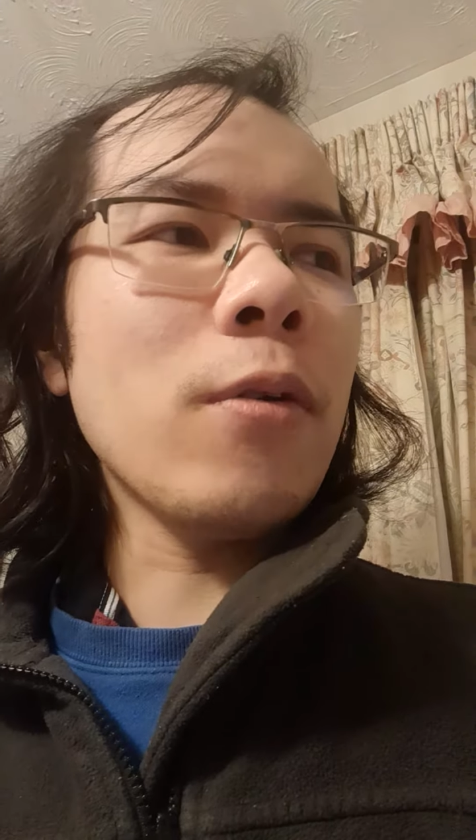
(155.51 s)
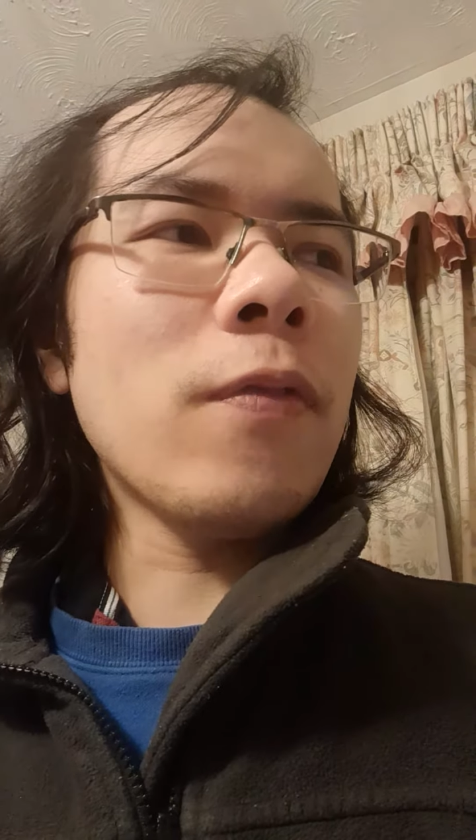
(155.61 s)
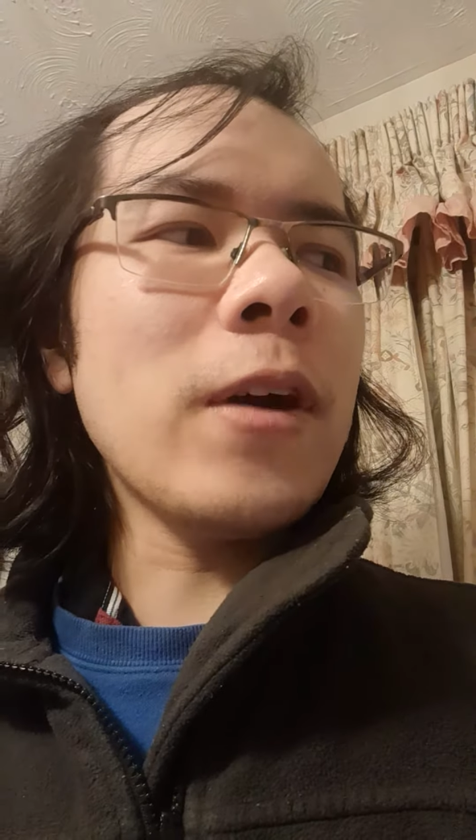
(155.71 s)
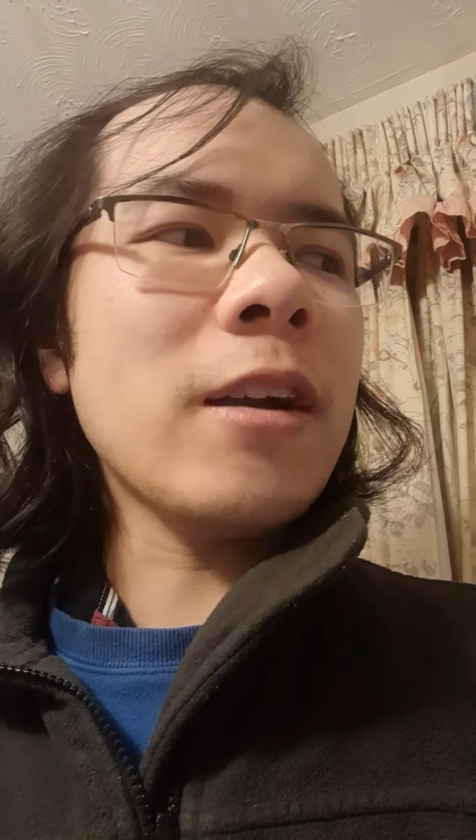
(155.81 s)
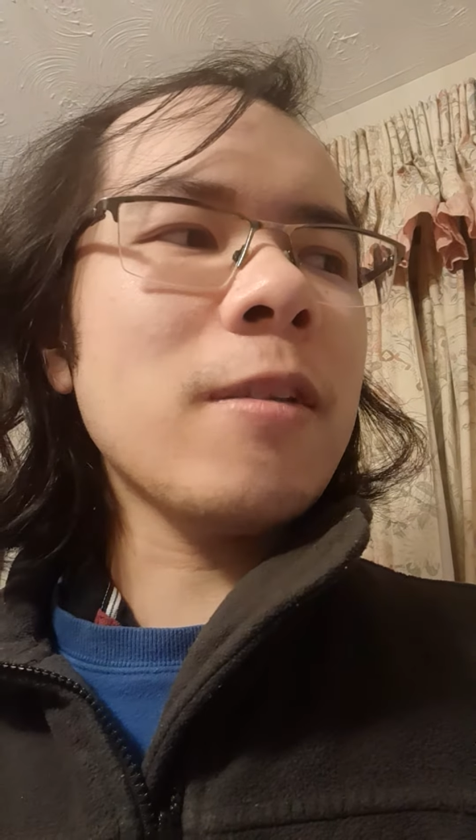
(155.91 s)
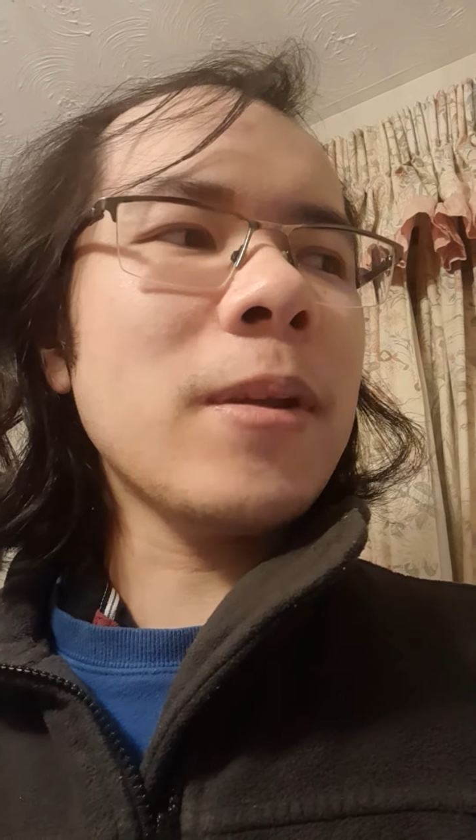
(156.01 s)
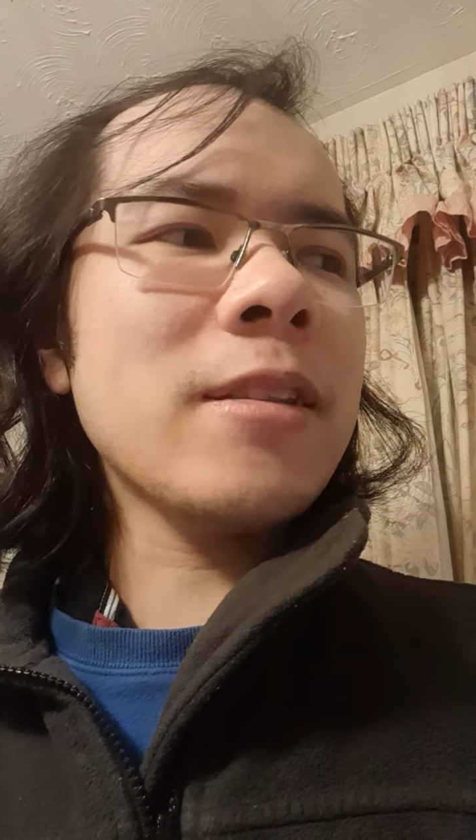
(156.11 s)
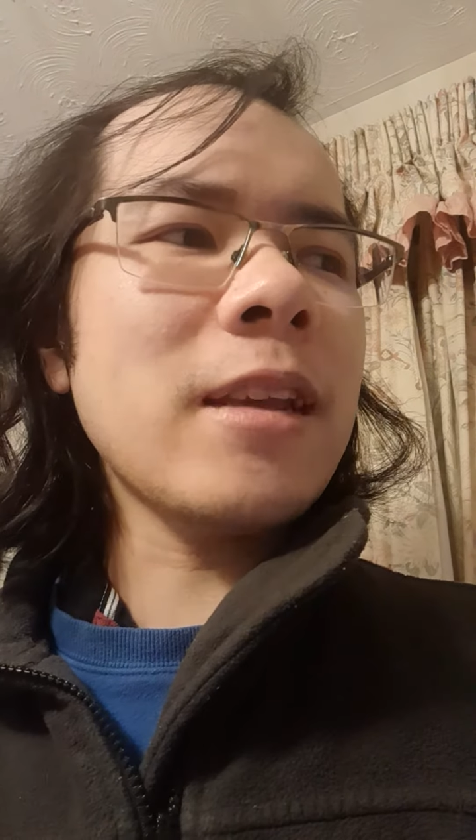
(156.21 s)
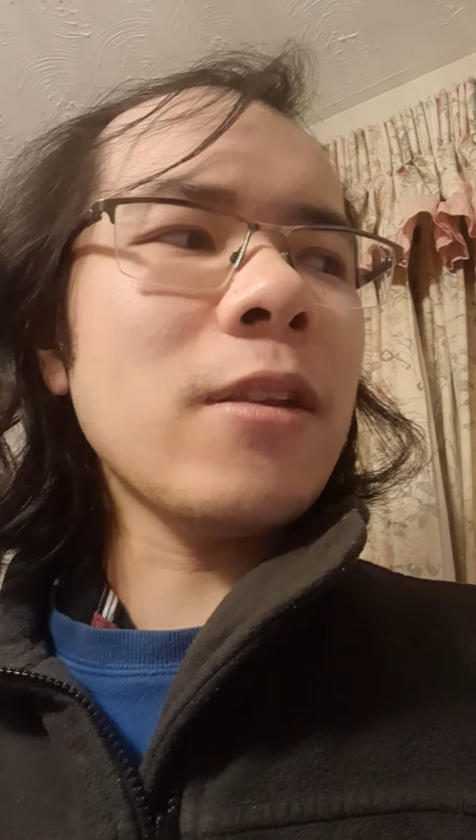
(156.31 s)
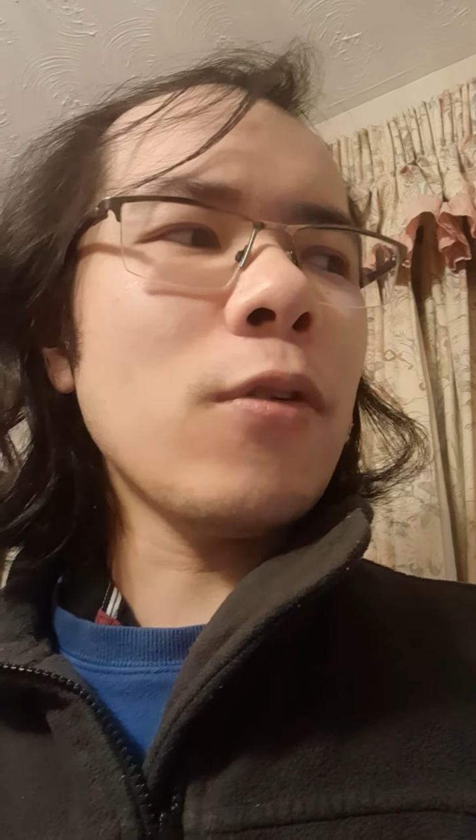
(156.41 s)
who have had to be
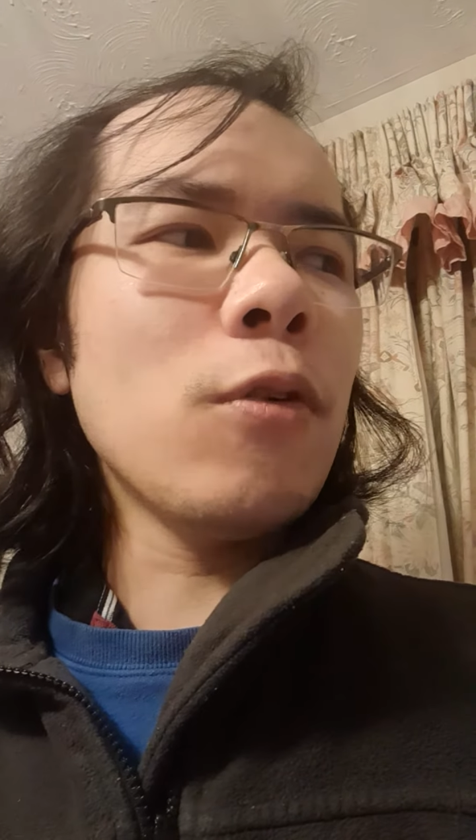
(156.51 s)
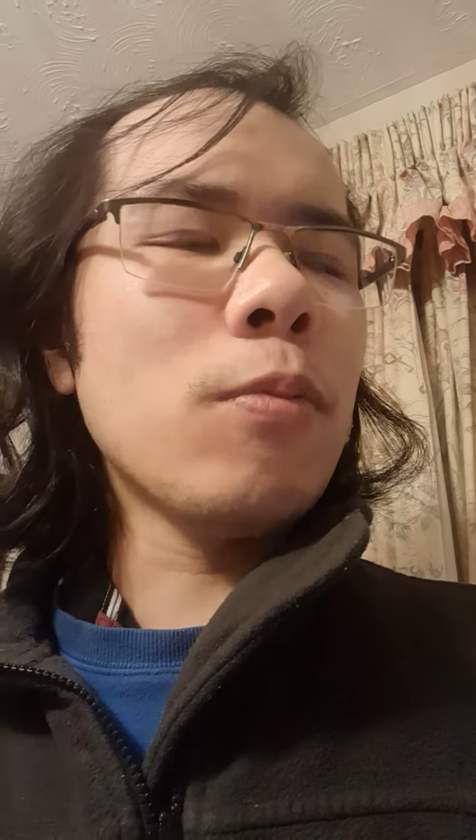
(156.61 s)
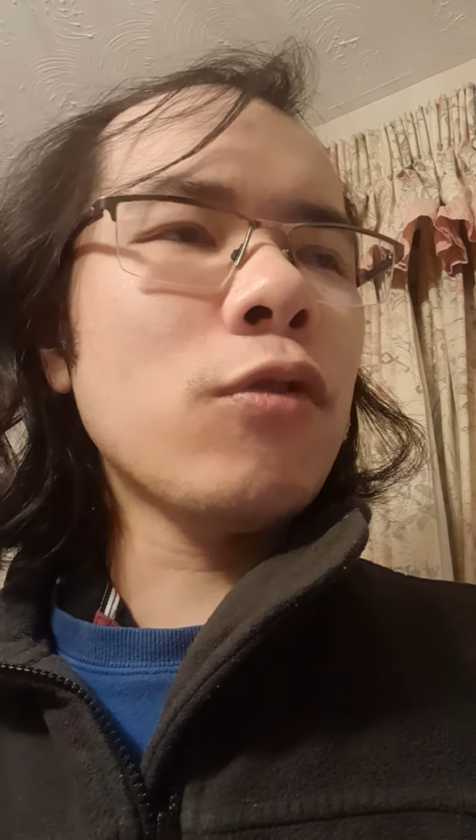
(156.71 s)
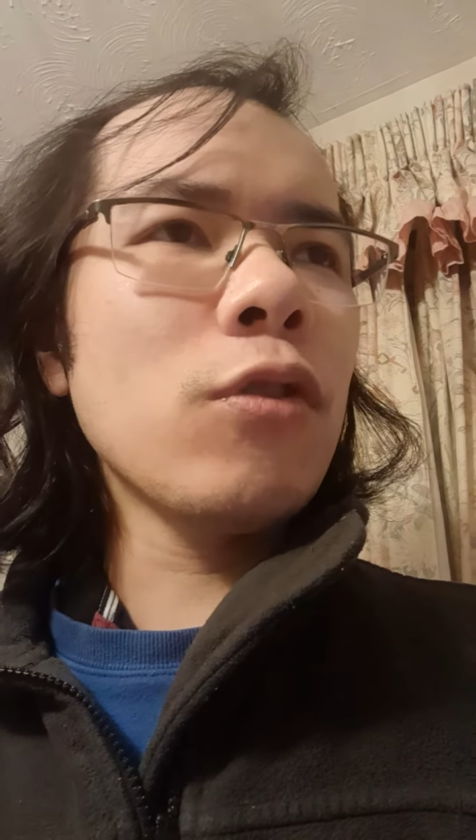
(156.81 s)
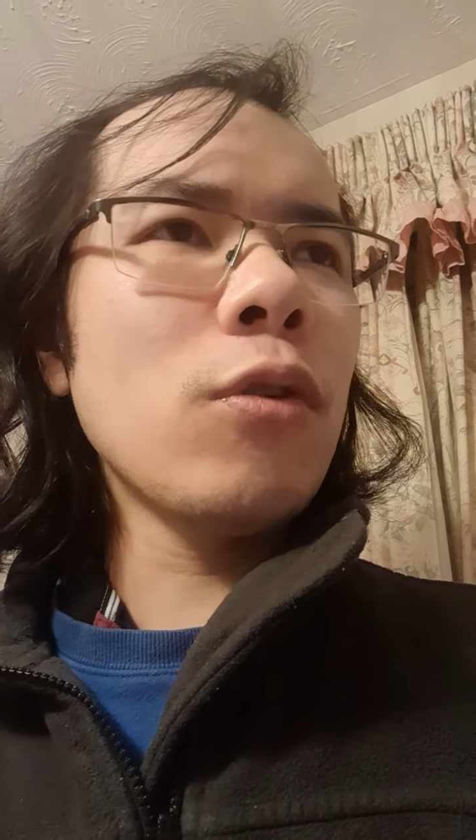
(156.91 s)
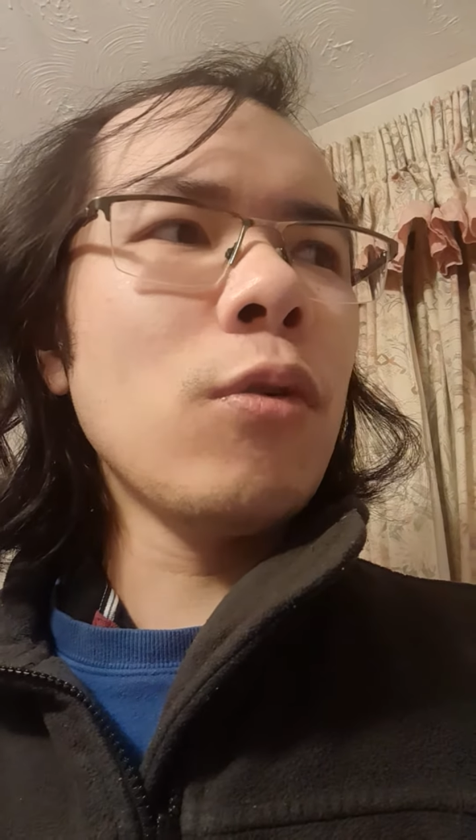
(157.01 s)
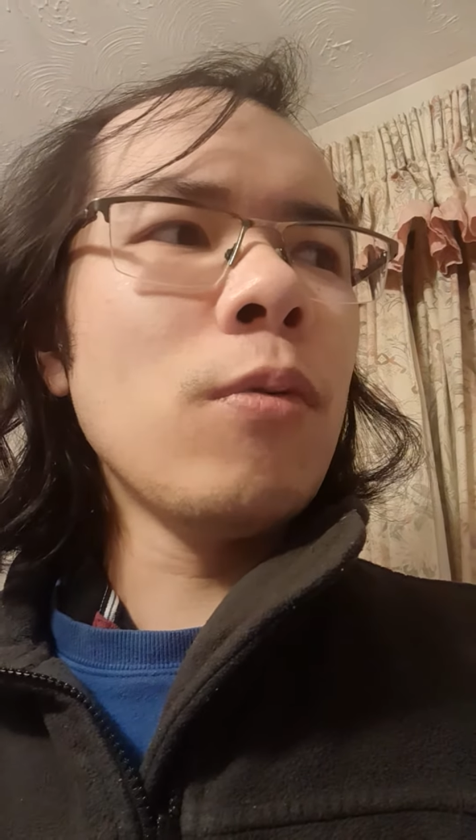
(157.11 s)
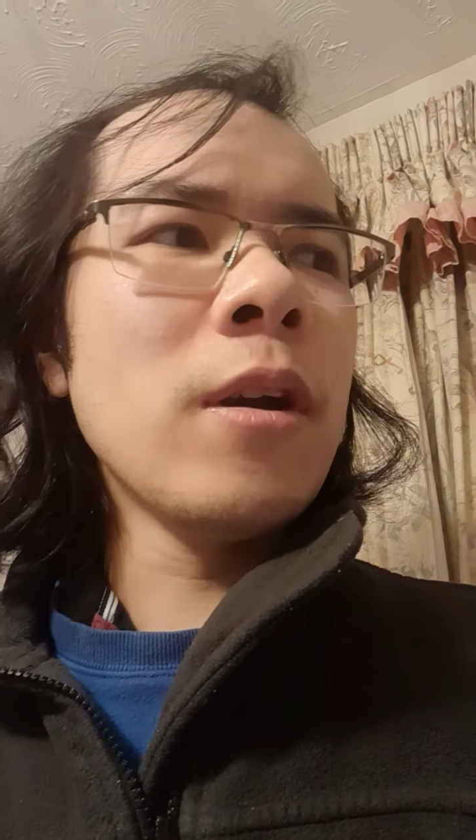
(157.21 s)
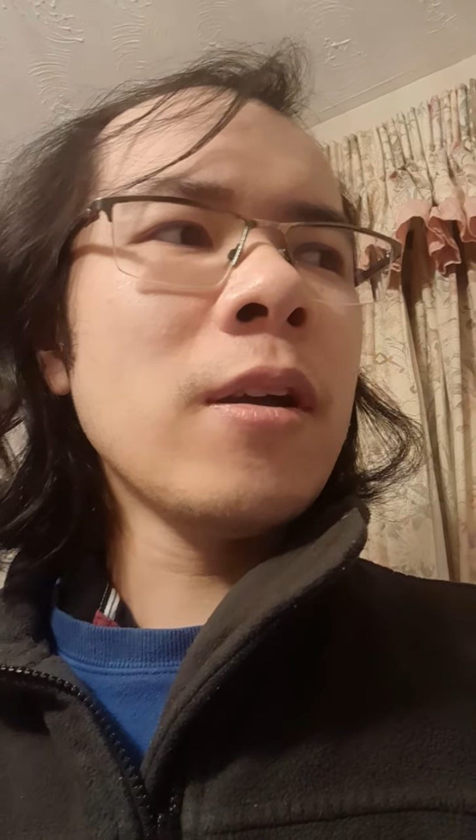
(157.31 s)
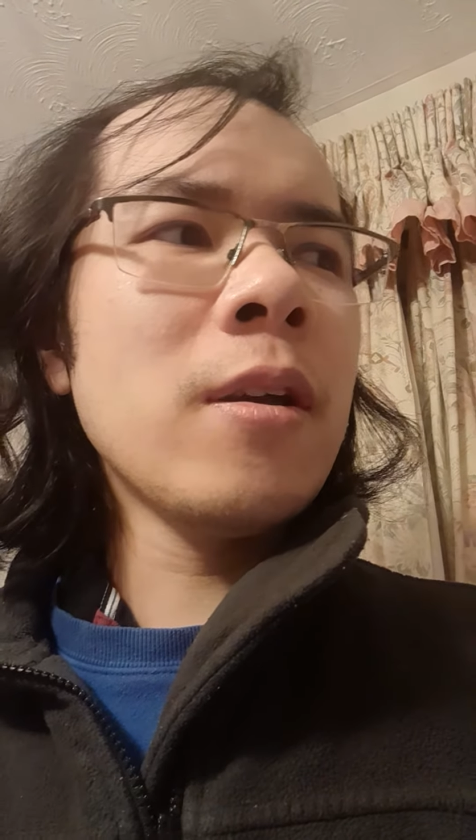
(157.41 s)
sent home
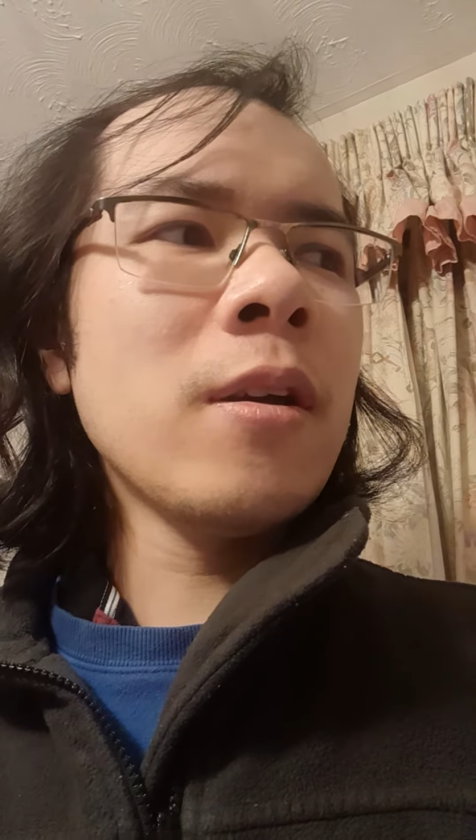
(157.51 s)
from